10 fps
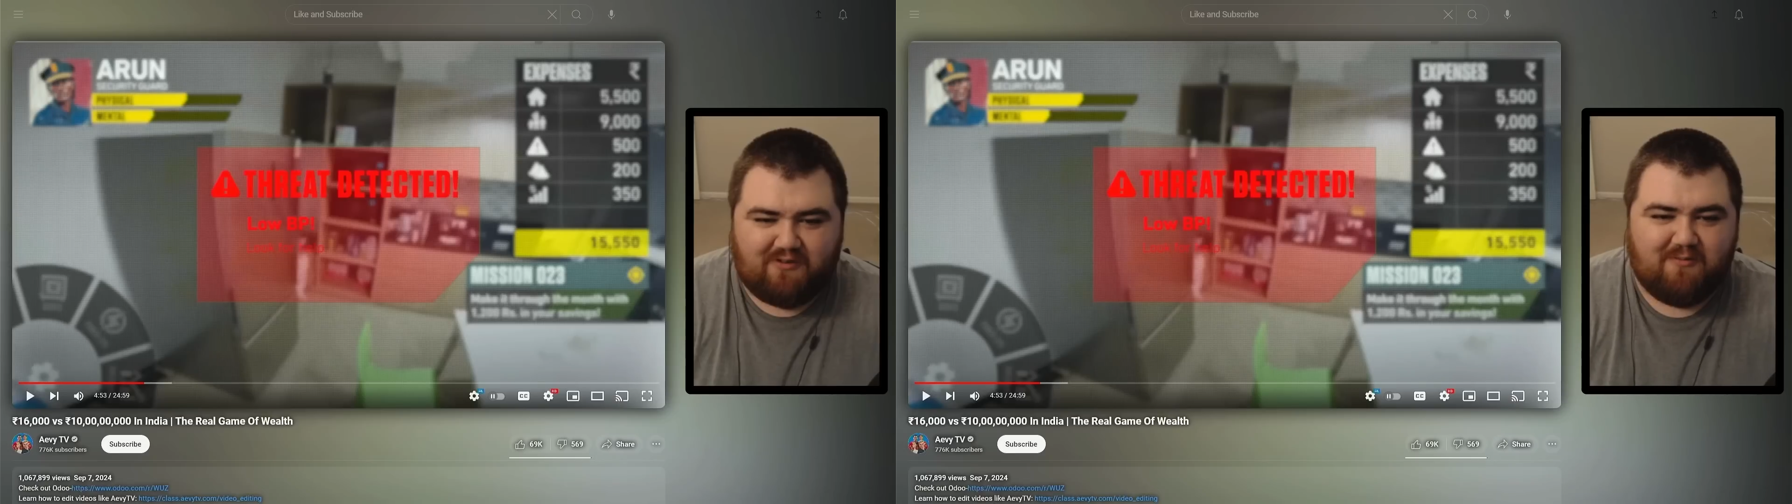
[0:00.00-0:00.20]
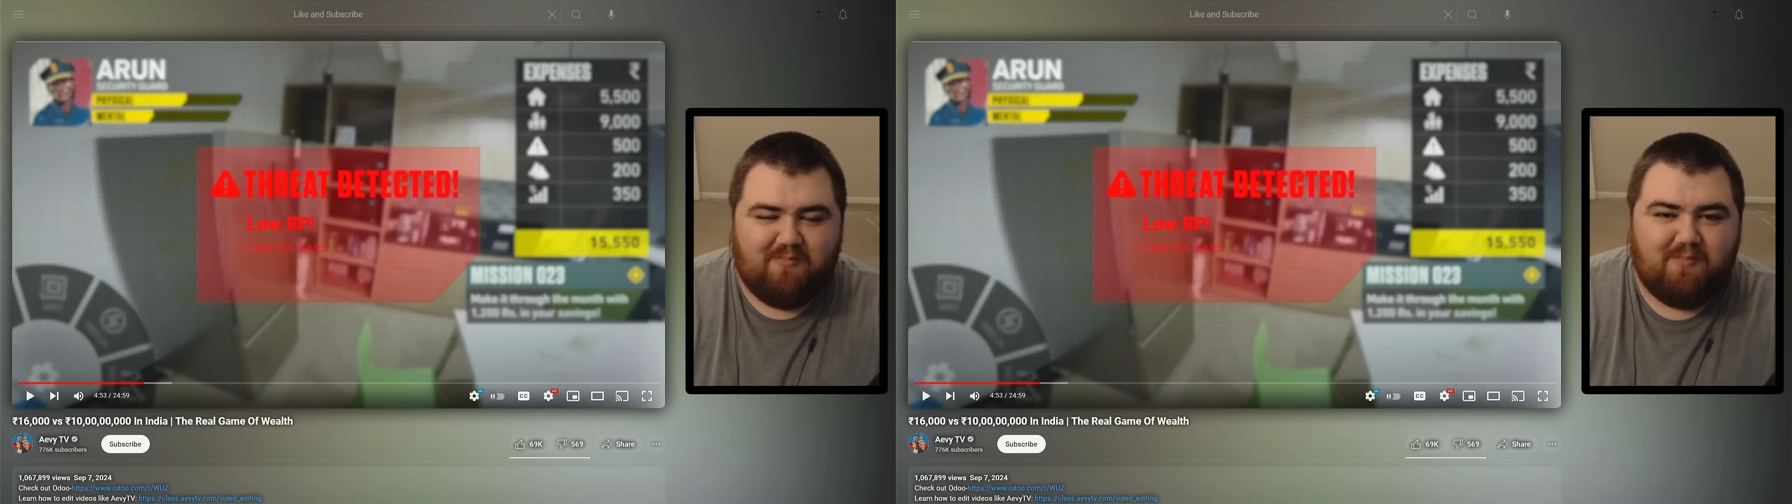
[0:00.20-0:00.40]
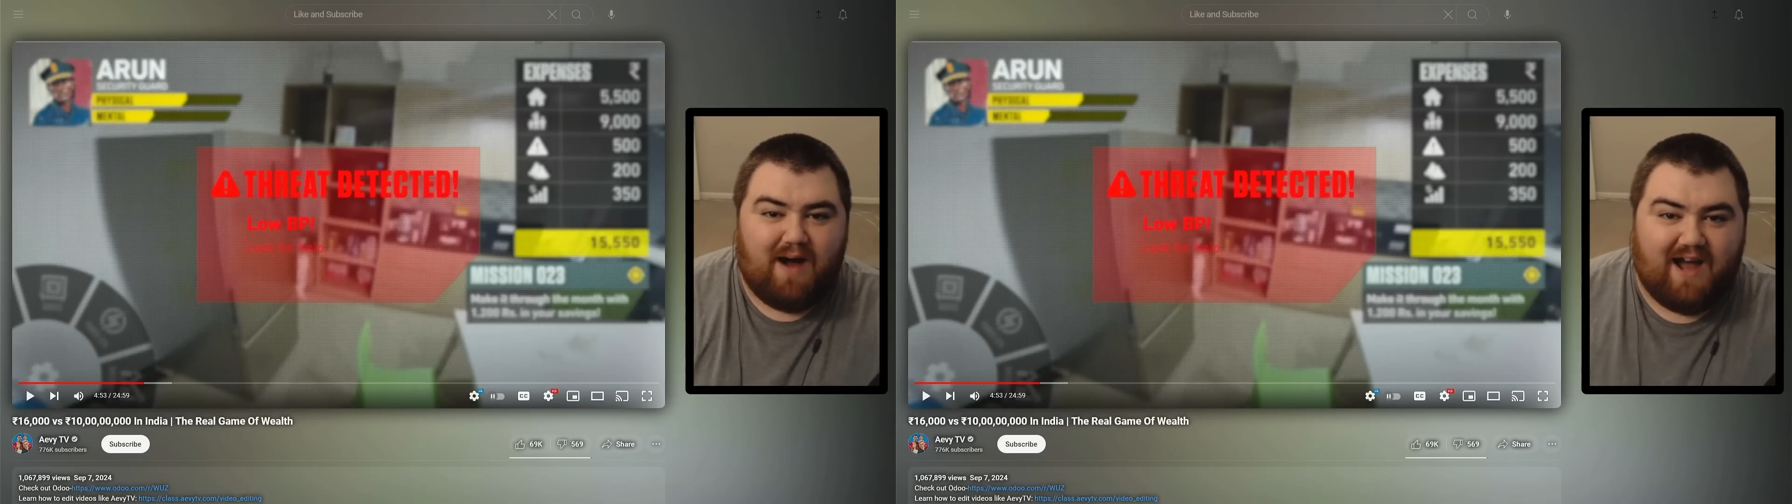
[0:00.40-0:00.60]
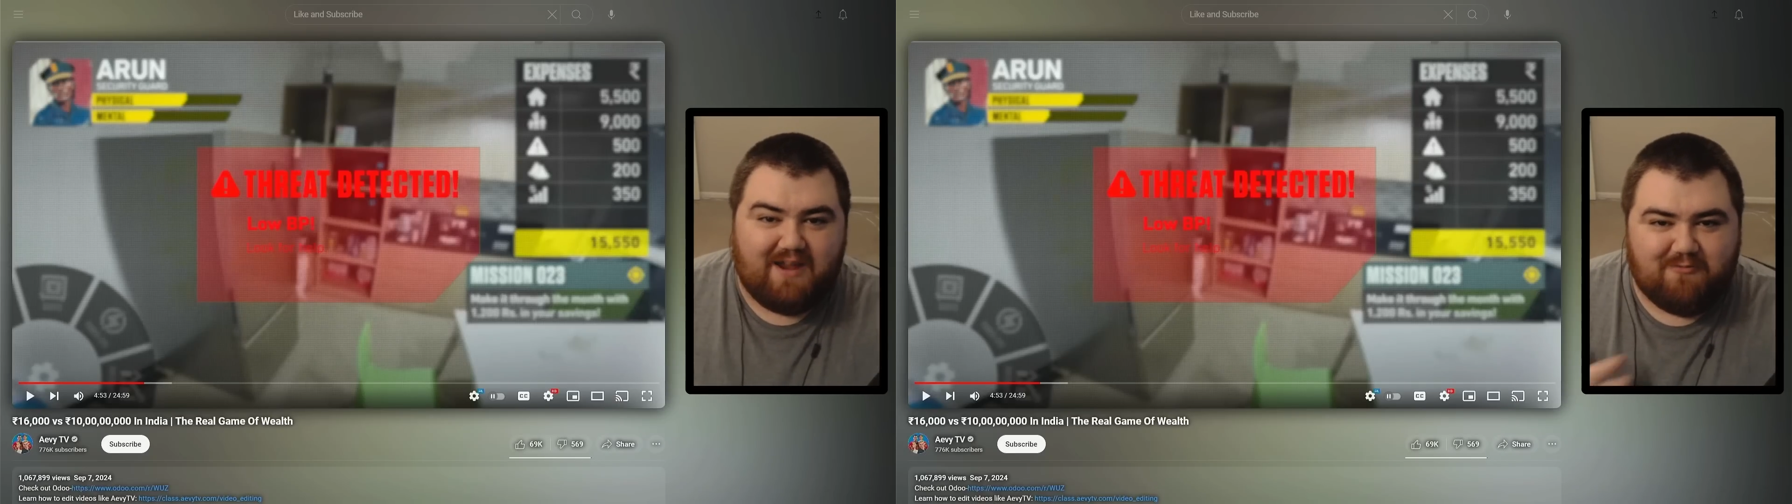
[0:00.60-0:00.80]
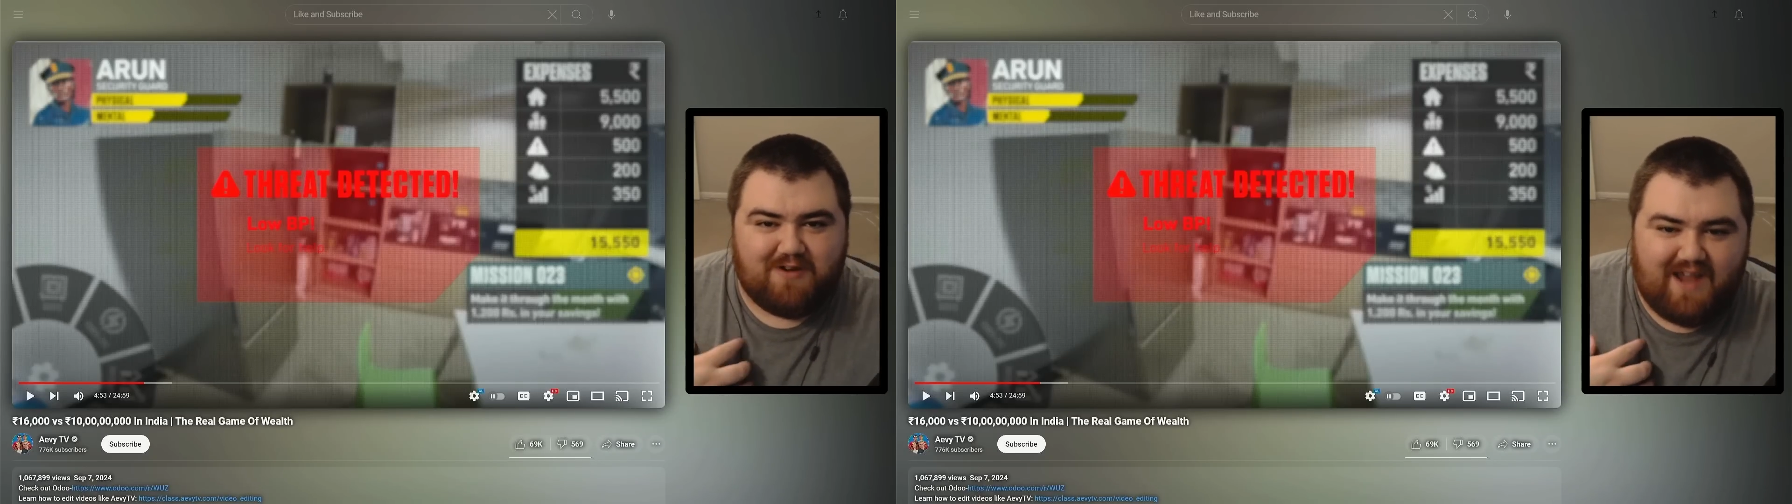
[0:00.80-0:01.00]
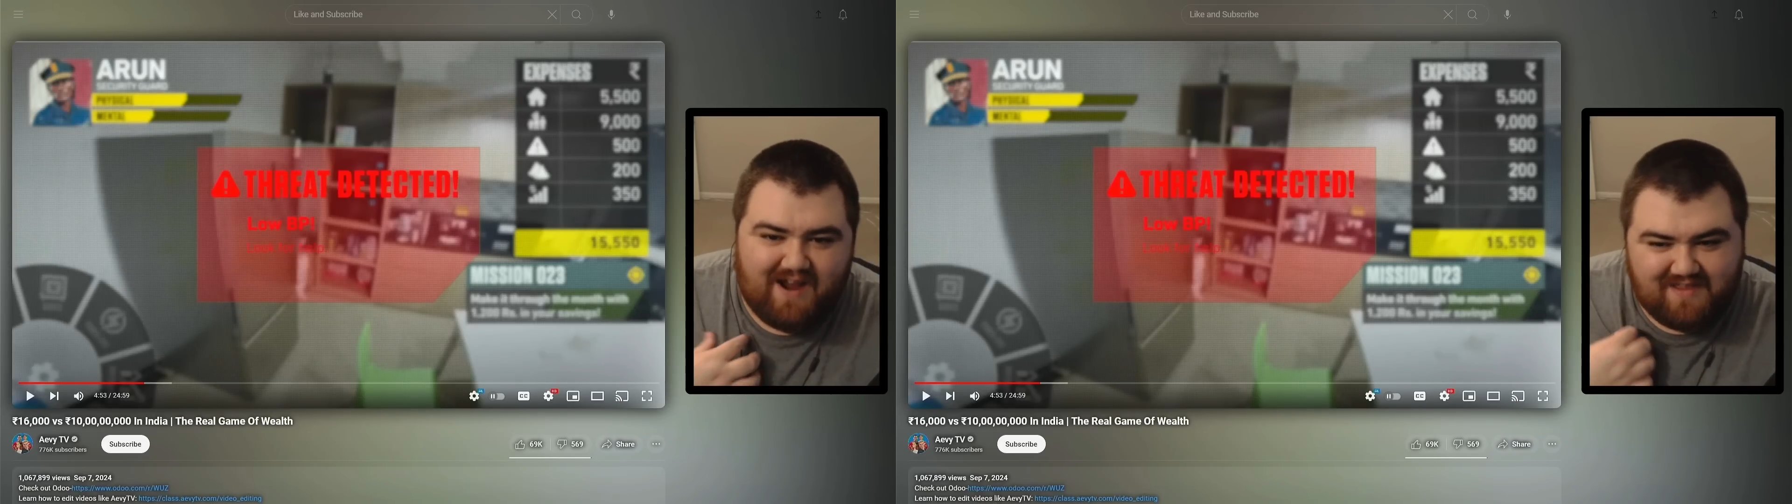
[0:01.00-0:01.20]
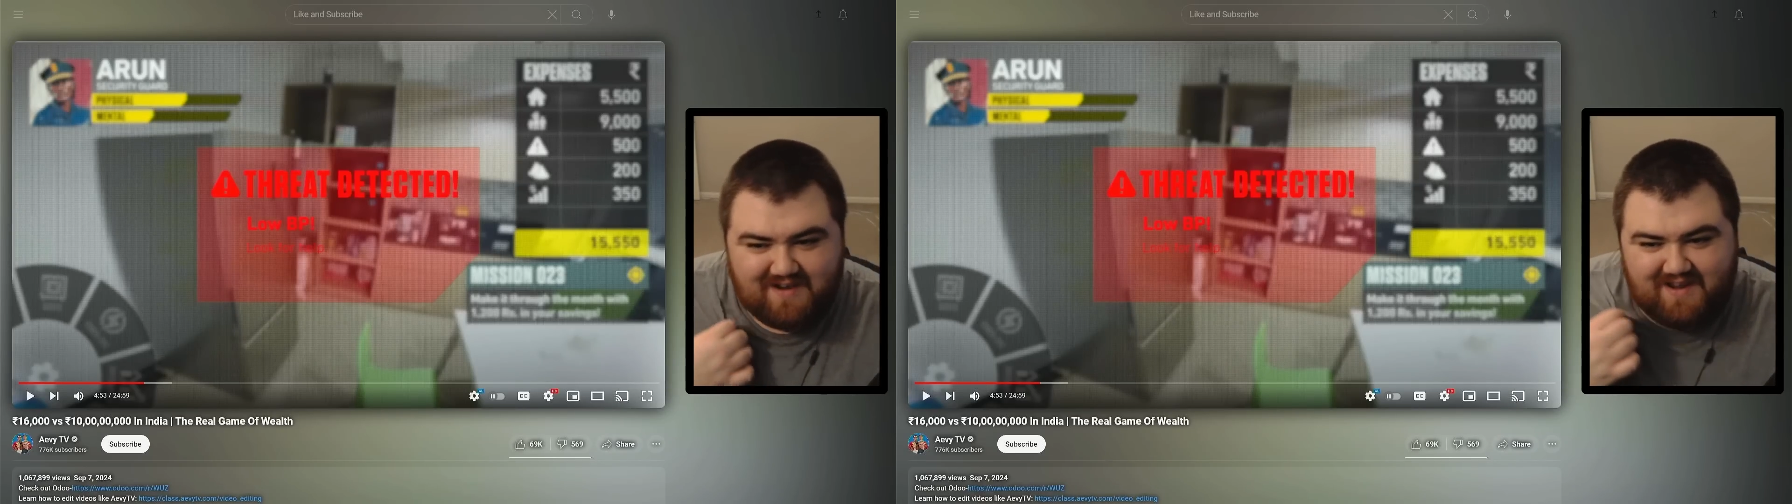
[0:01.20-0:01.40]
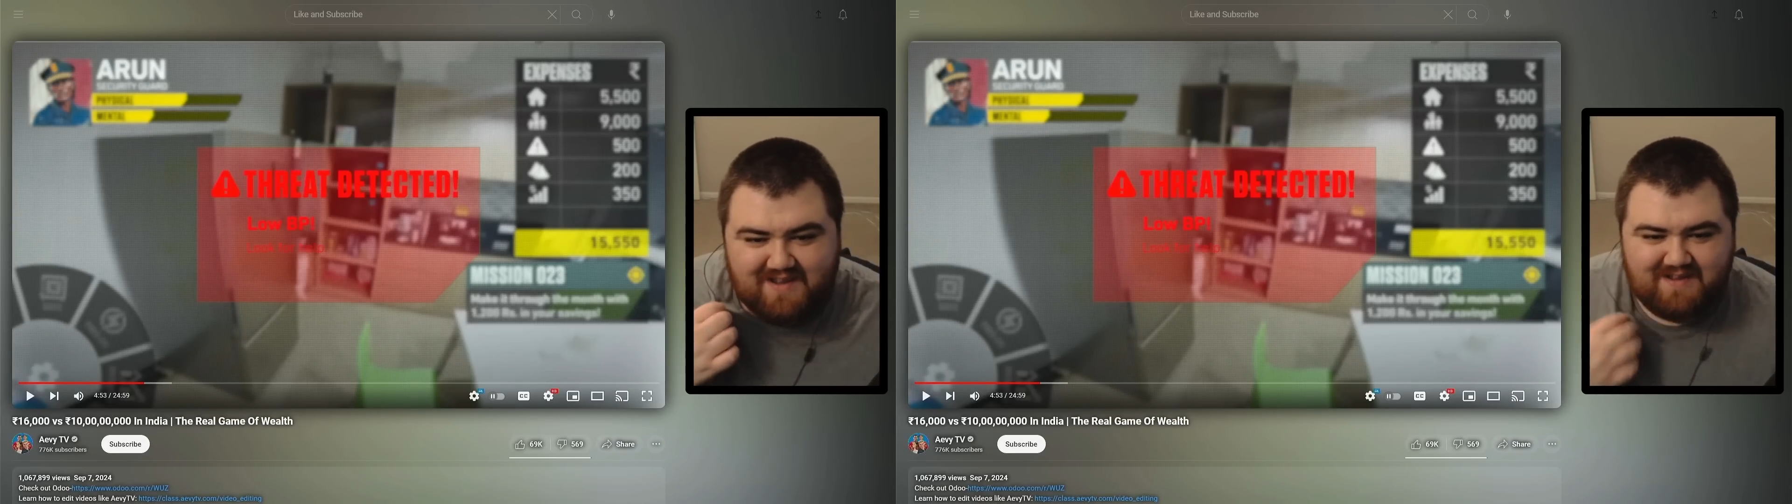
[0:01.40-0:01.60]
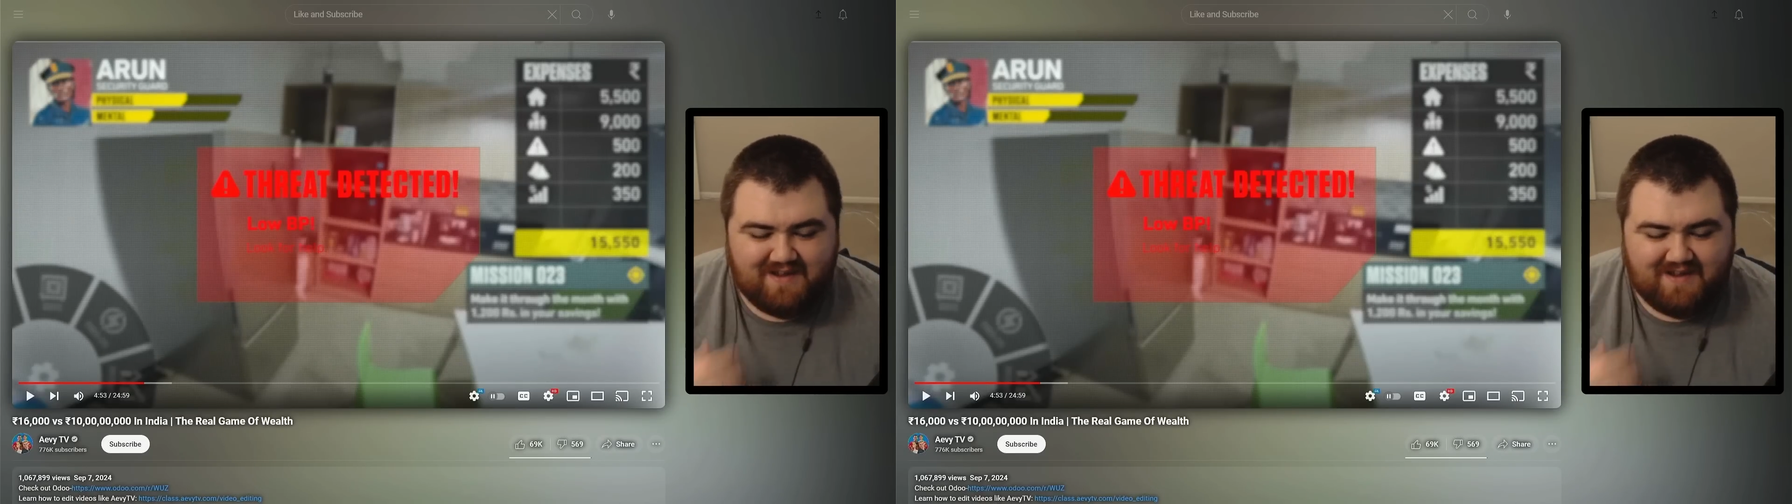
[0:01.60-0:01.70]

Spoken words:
to my reality.